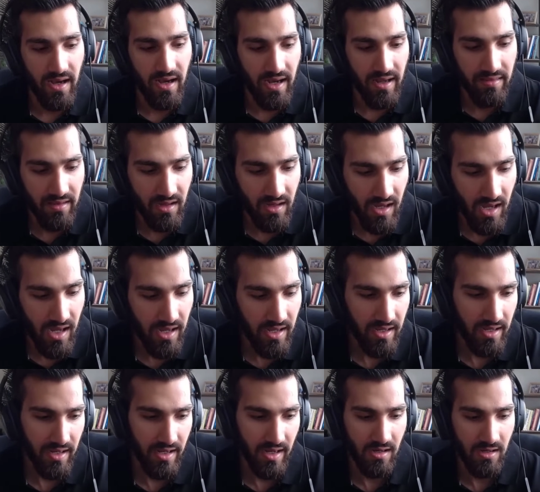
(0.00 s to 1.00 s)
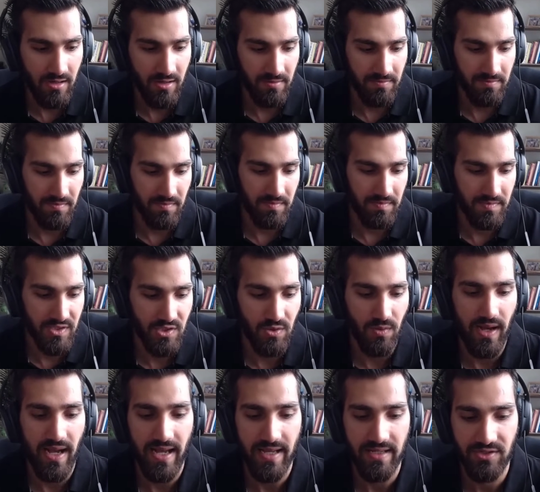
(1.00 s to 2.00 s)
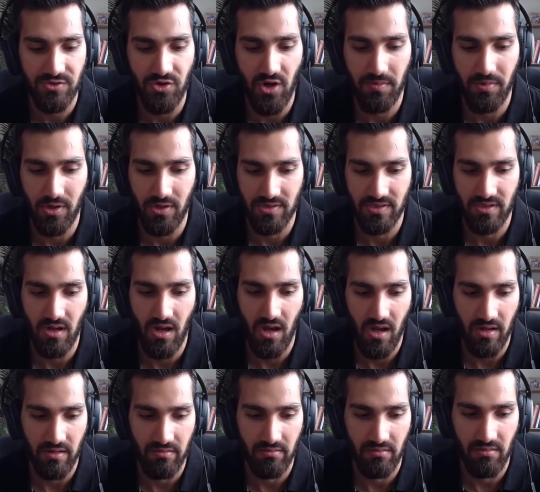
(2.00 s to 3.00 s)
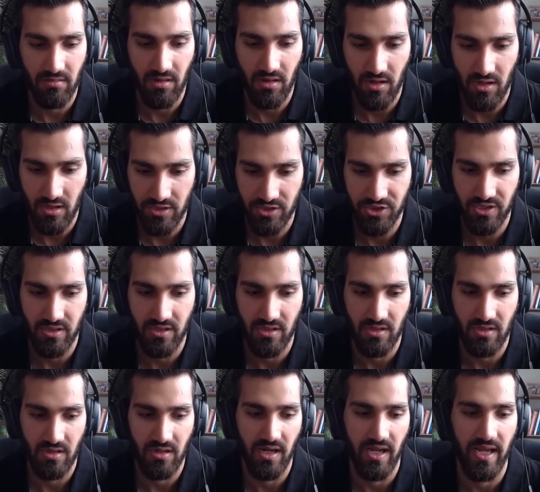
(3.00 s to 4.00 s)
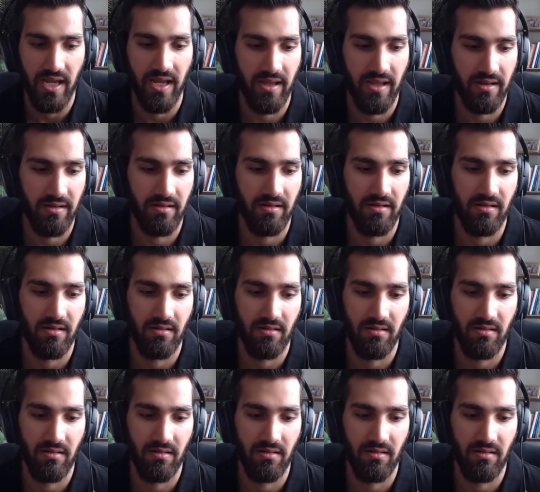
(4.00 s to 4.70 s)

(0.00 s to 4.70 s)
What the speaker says: I think so as Dropbox got larger and